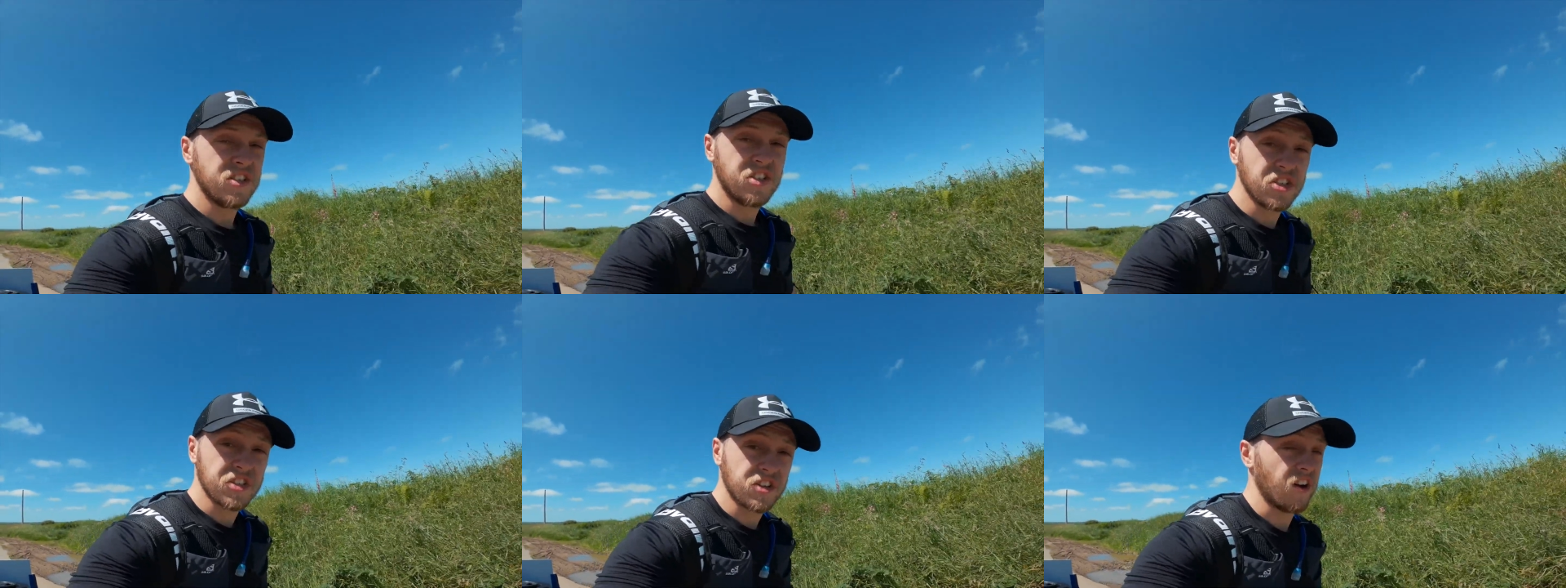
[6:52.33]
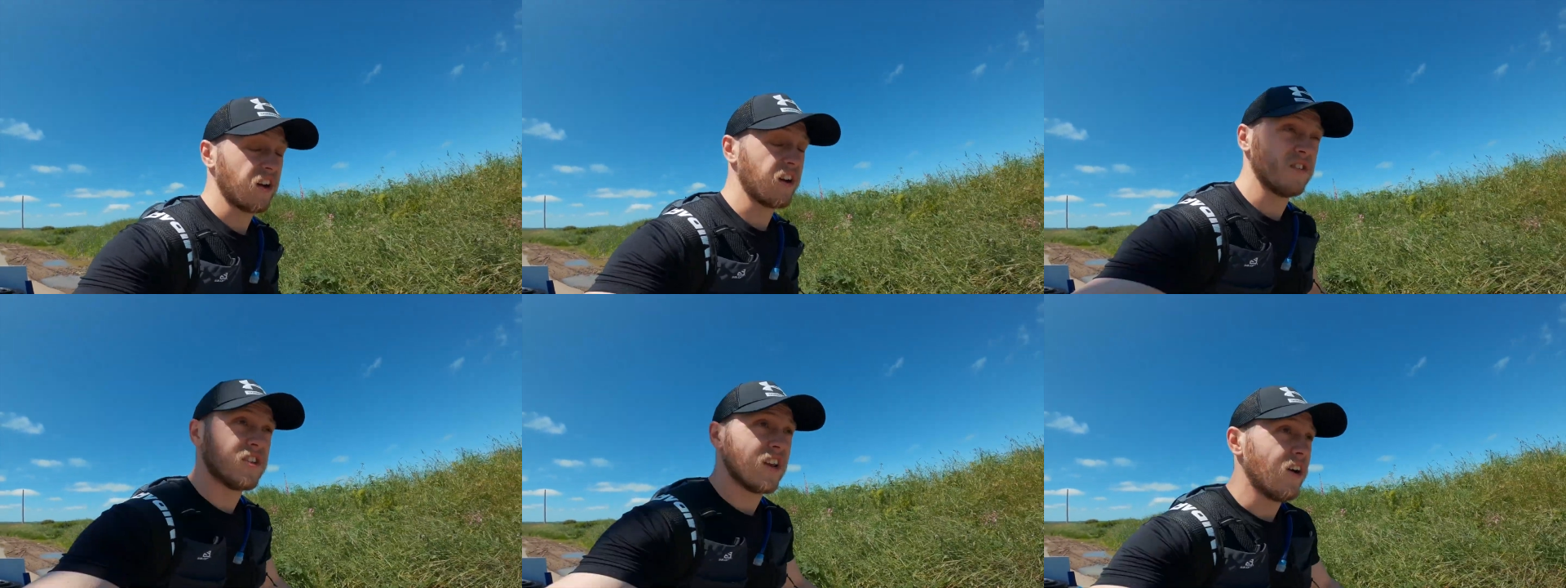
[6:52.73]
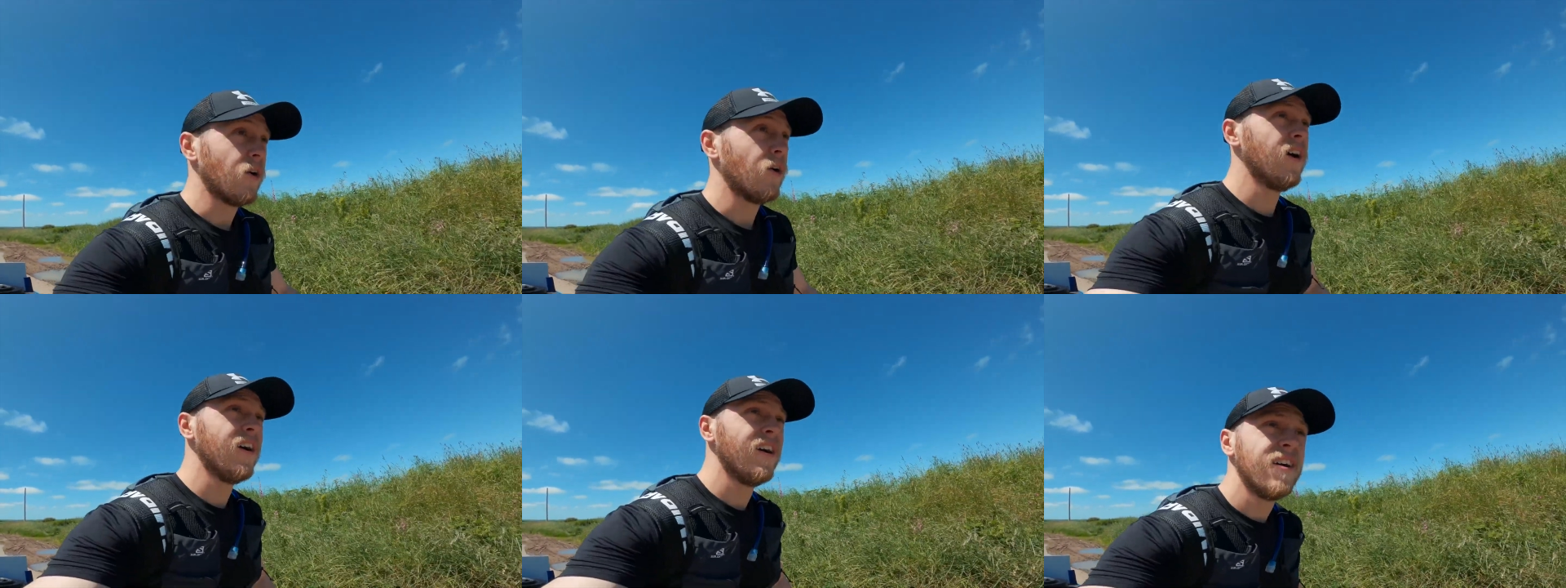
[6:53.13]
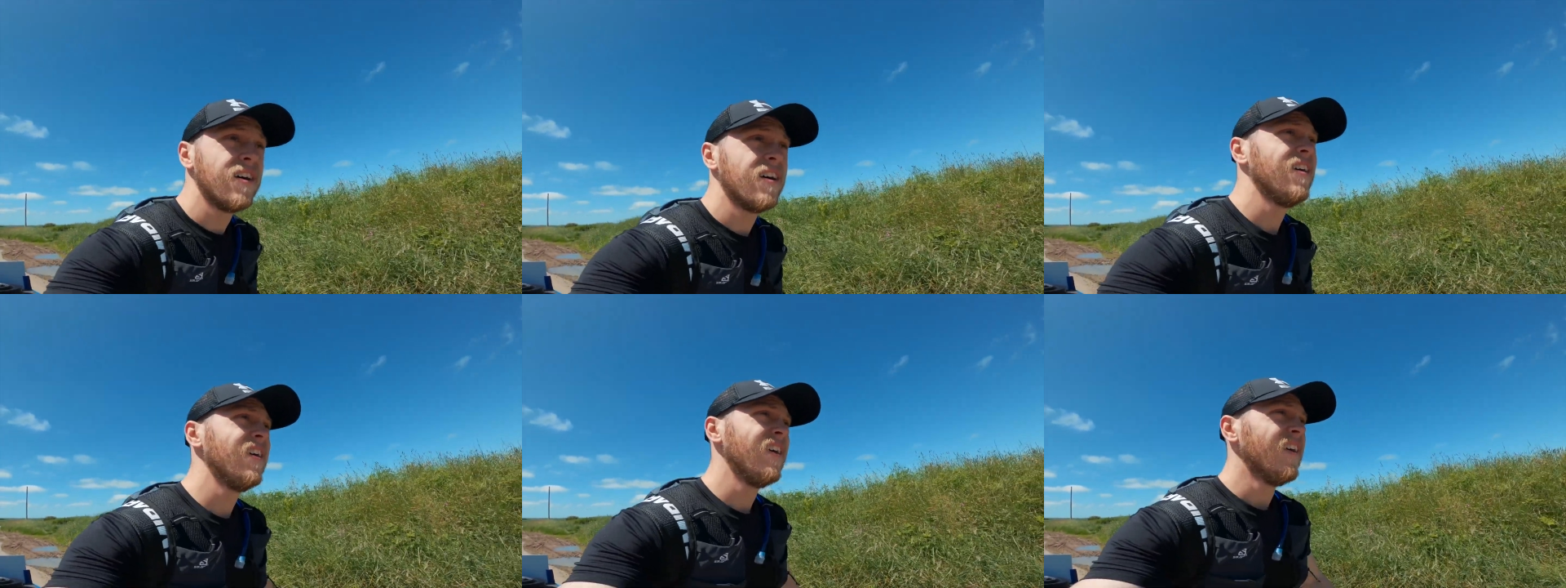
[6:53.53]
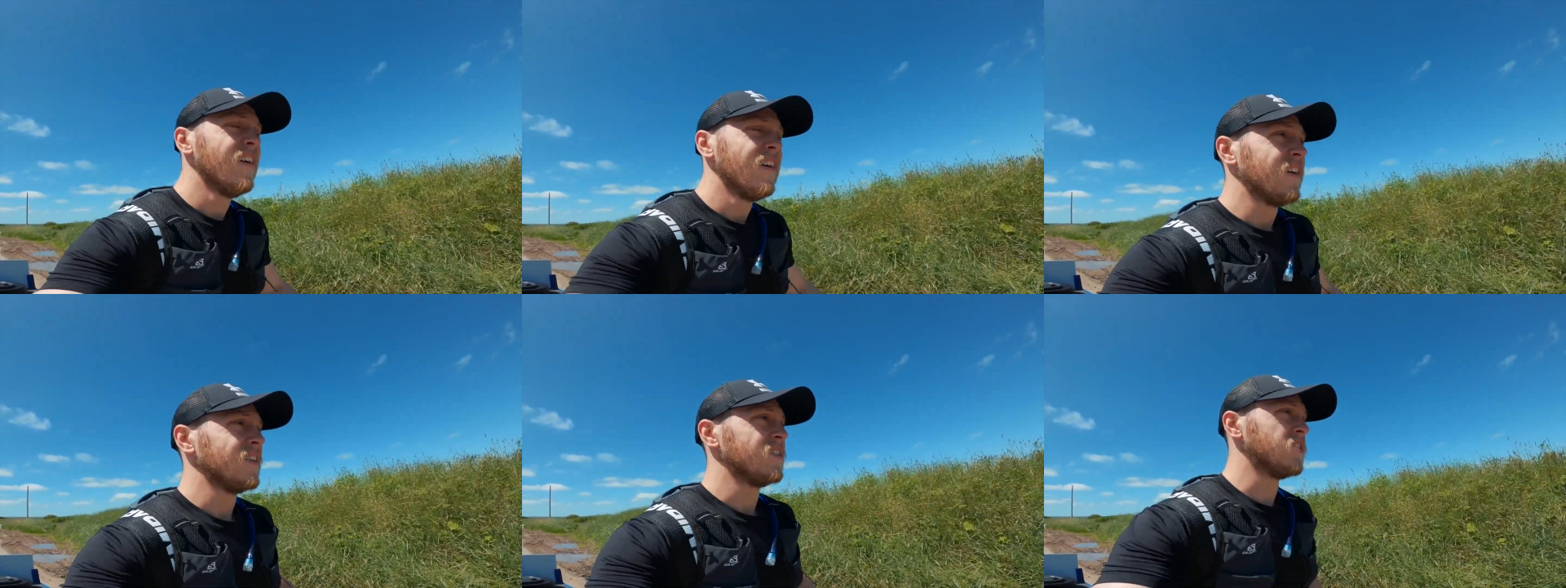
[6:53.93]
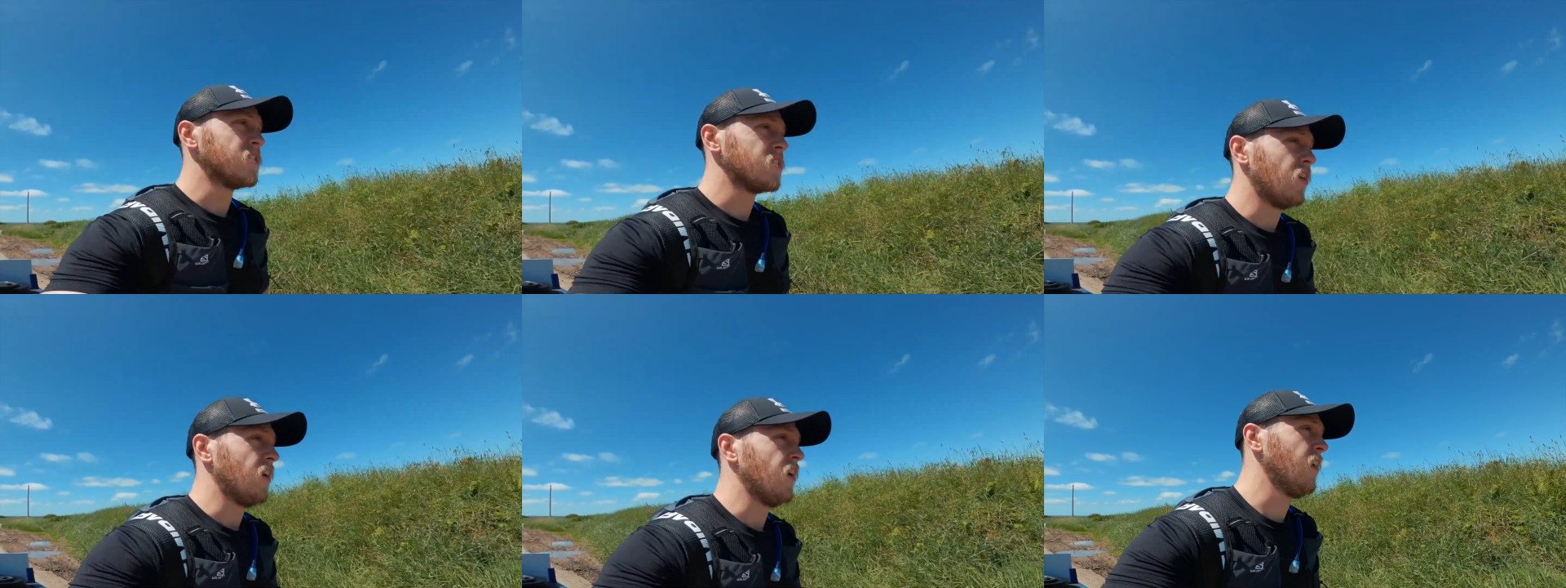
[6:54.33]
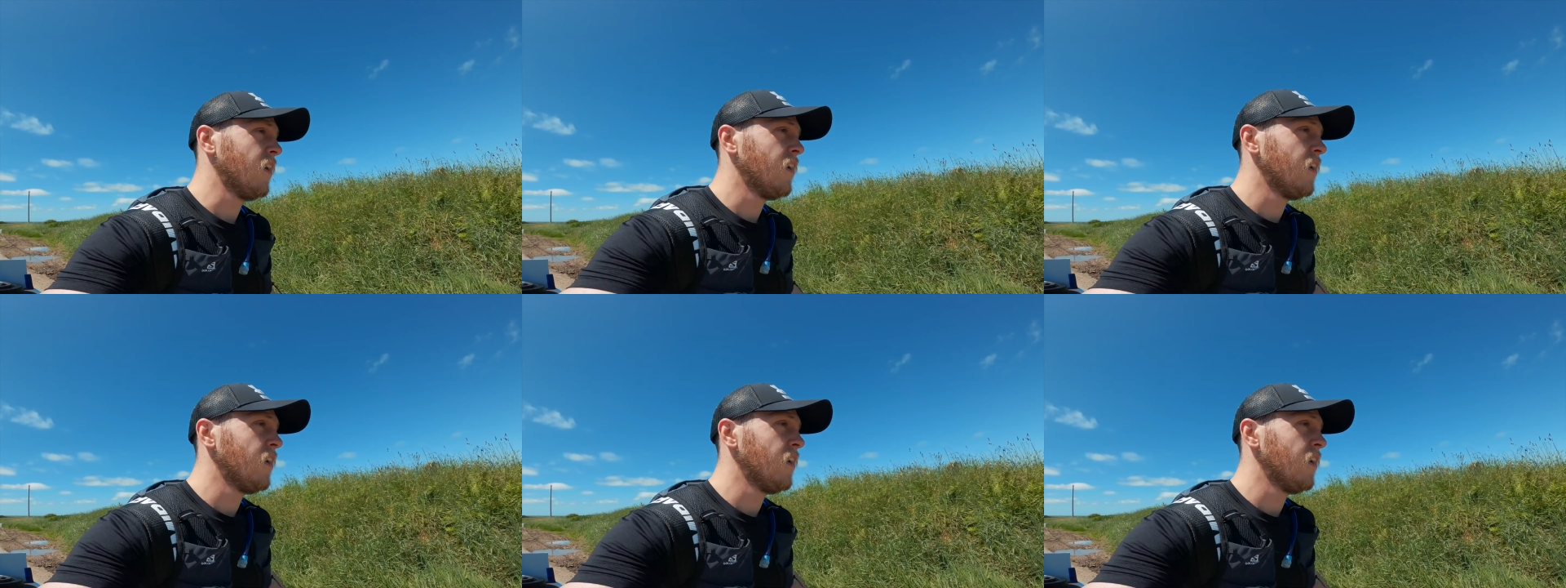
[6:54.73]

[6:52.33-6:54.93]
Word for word: Just gotta go slow, just gotta